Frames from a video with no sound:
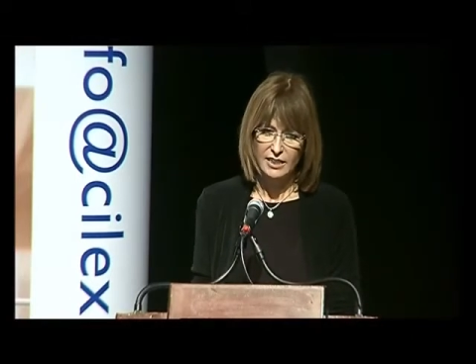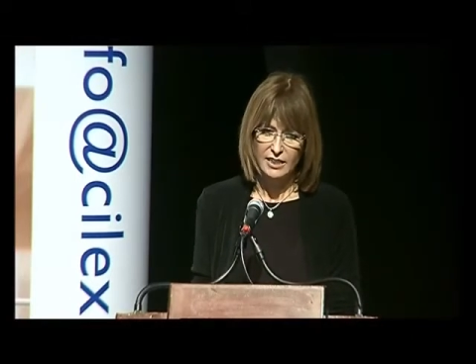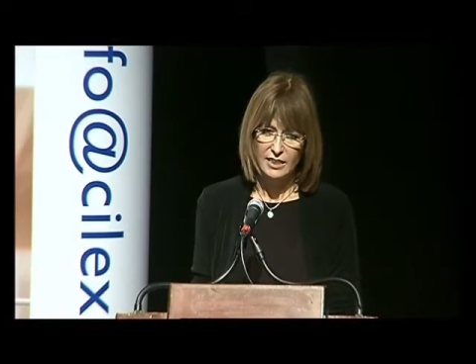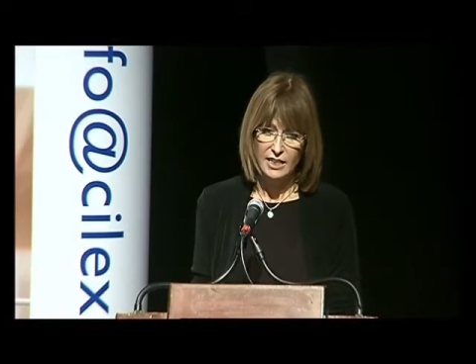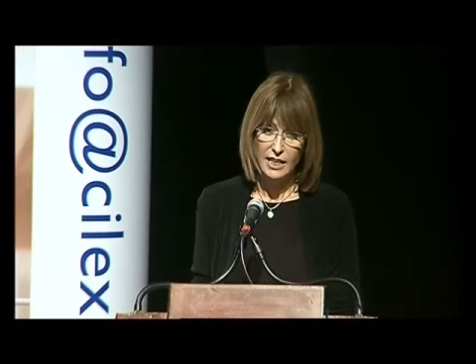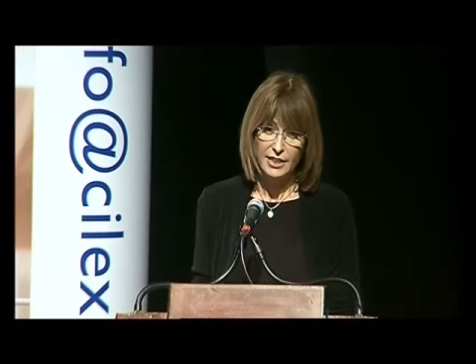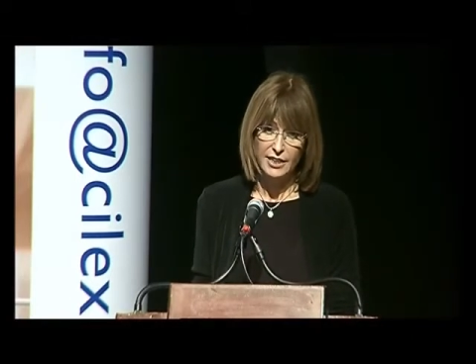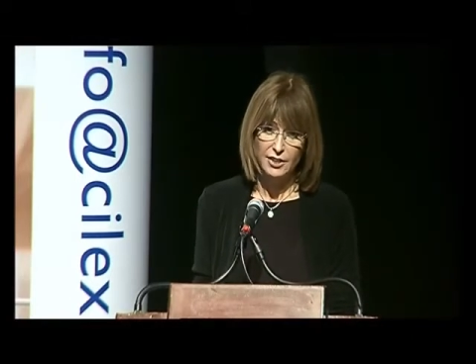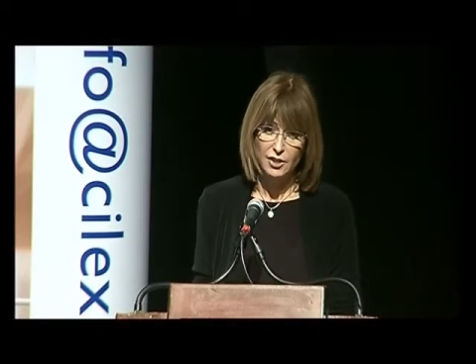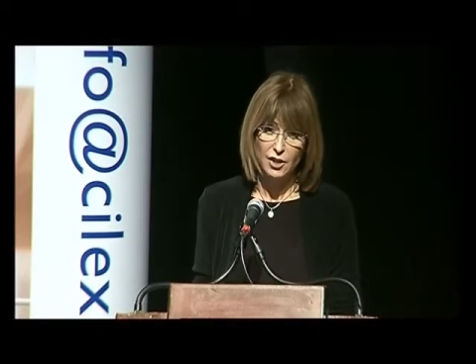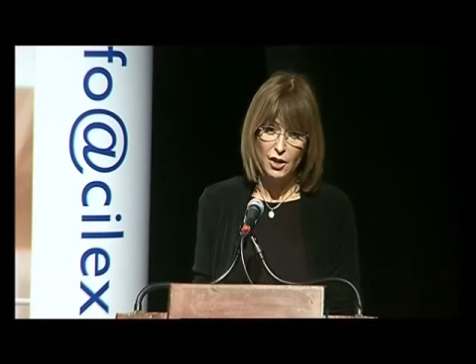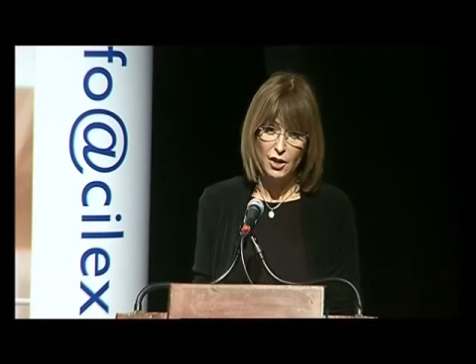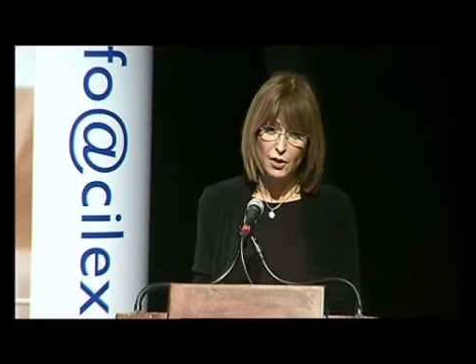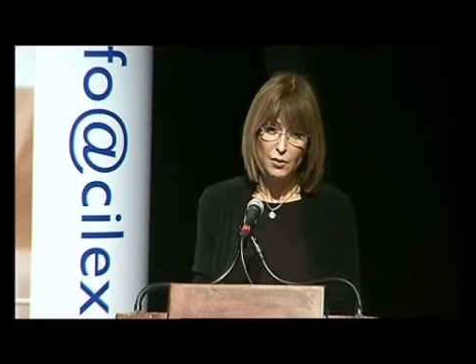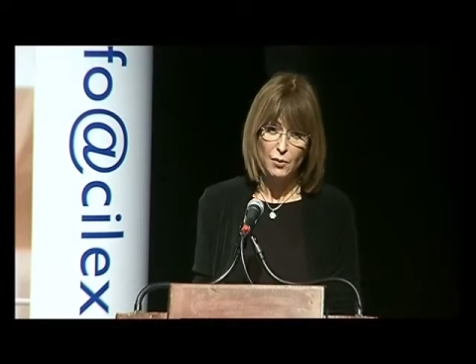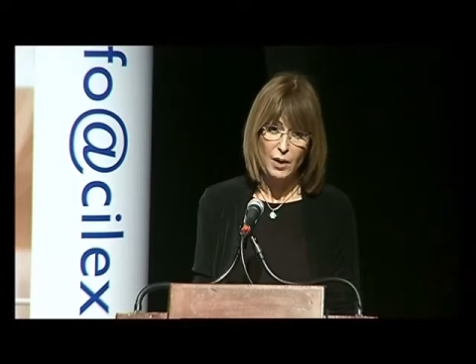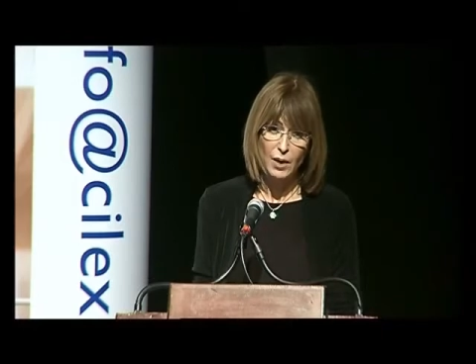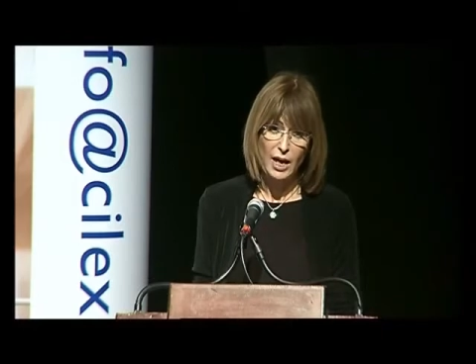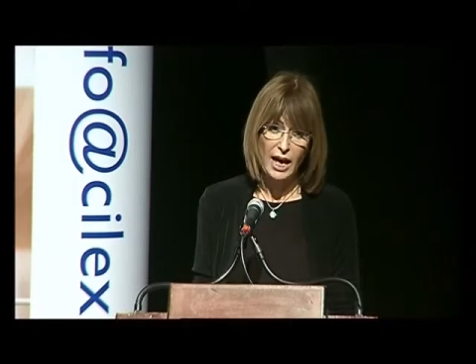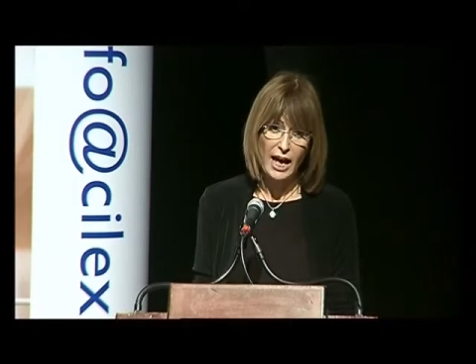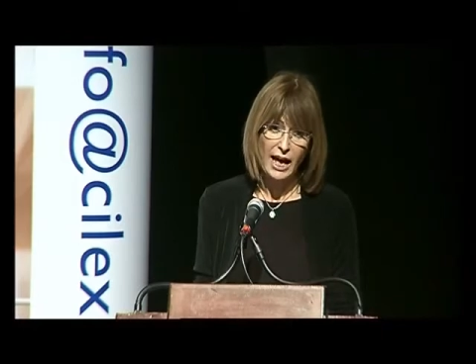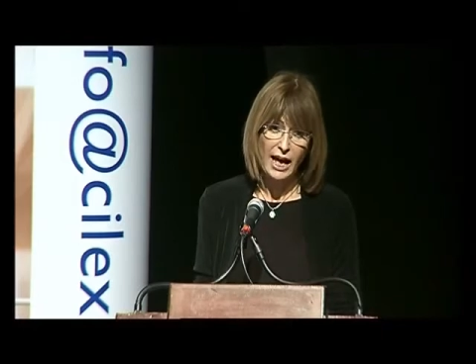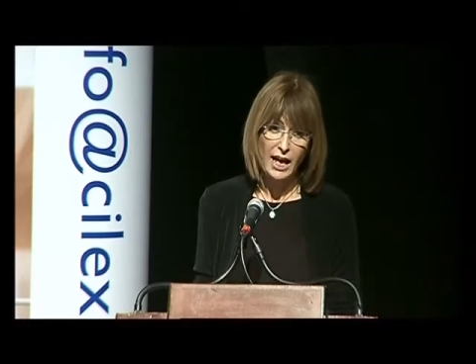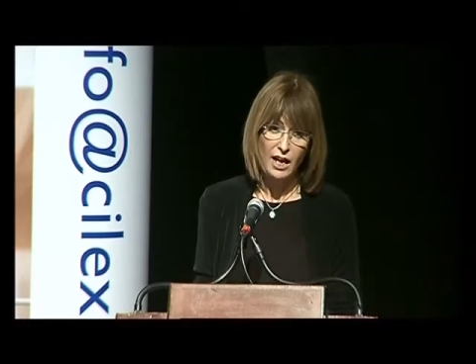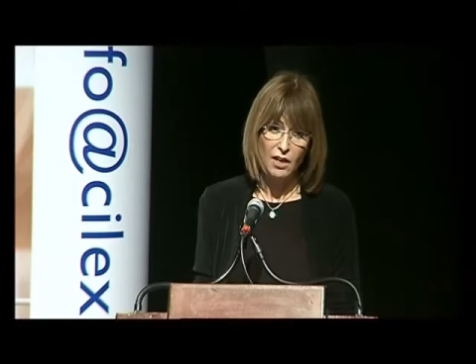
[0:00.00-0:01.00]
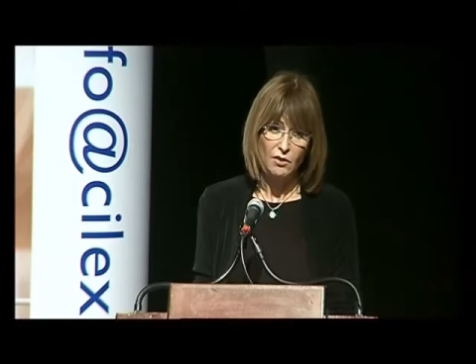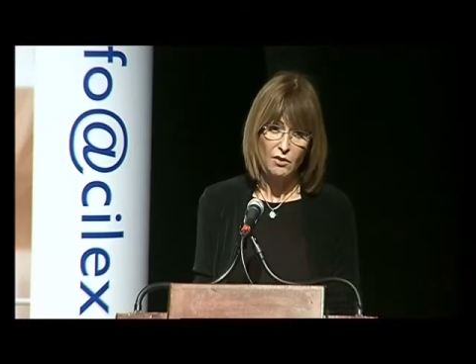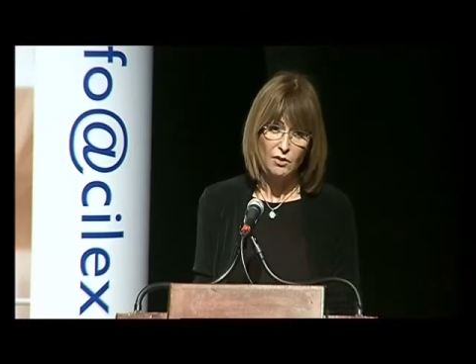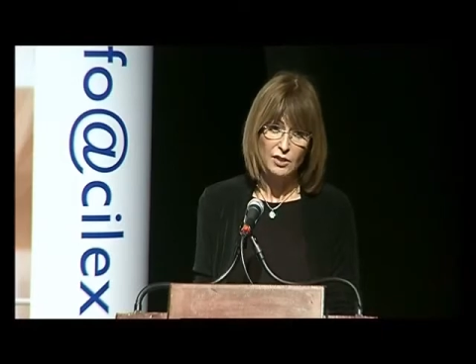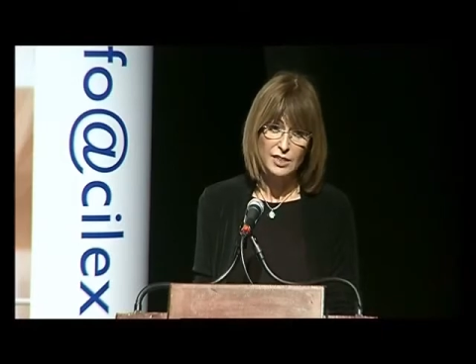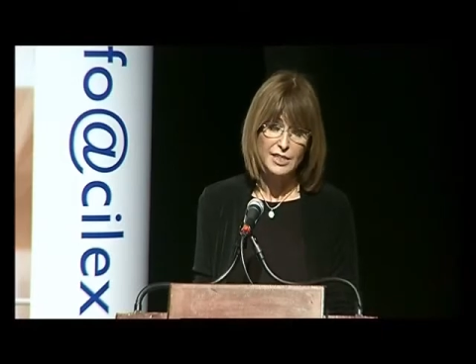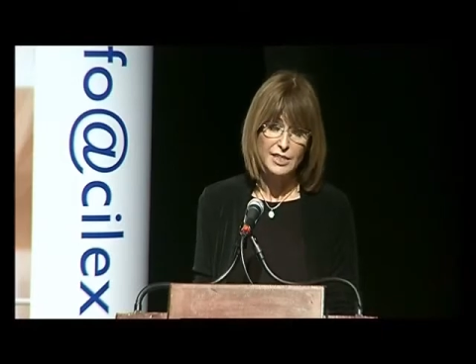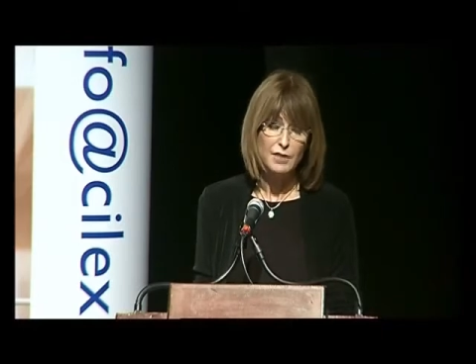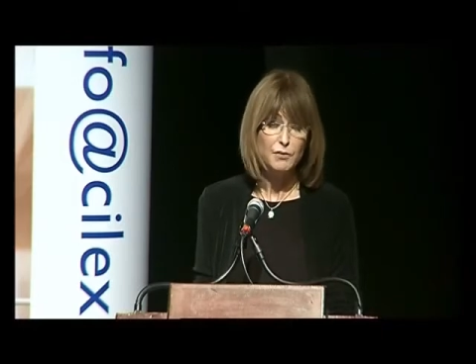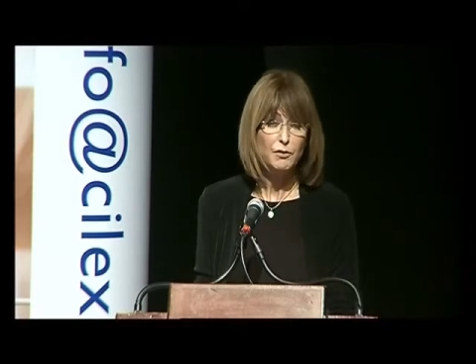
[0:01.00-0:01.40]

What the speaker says: And I know how